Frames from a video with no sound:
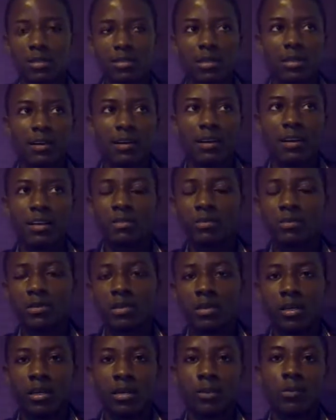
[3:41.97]
Generally
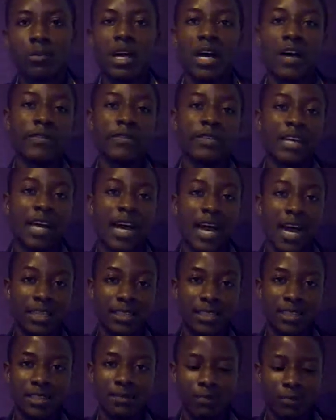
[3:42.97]
speaking, we have the
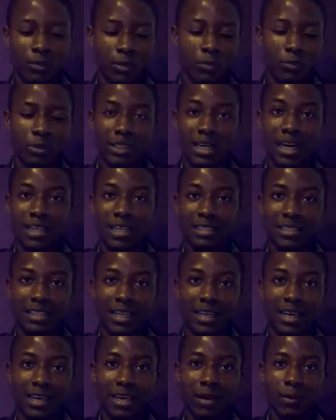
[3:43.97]
heart, which acts
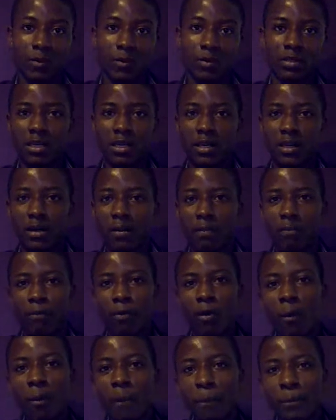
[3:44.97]
like
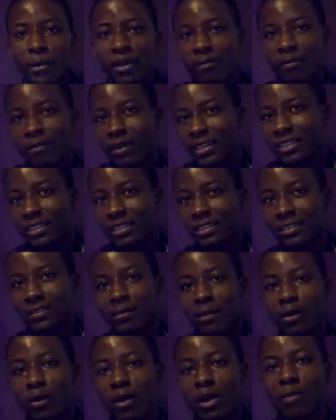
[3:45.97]
a pumping machine,
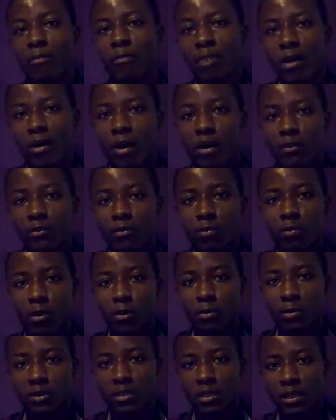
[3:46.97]
or a powerful
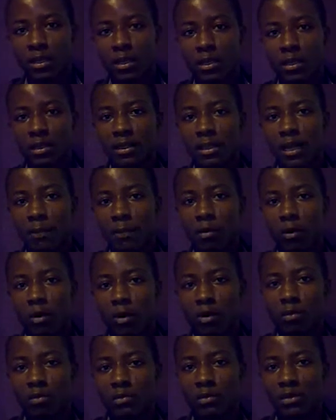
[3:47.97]
pump that
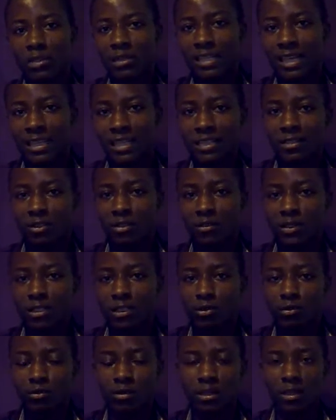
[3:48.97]
pumps certain
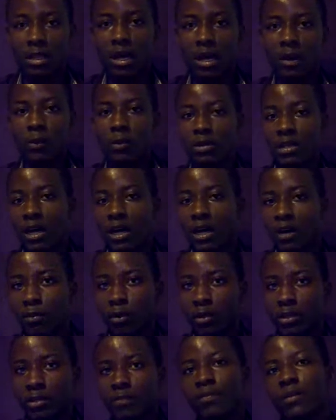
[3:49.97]
substance throughout our
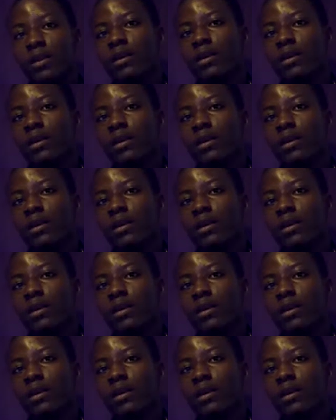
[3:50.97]
body.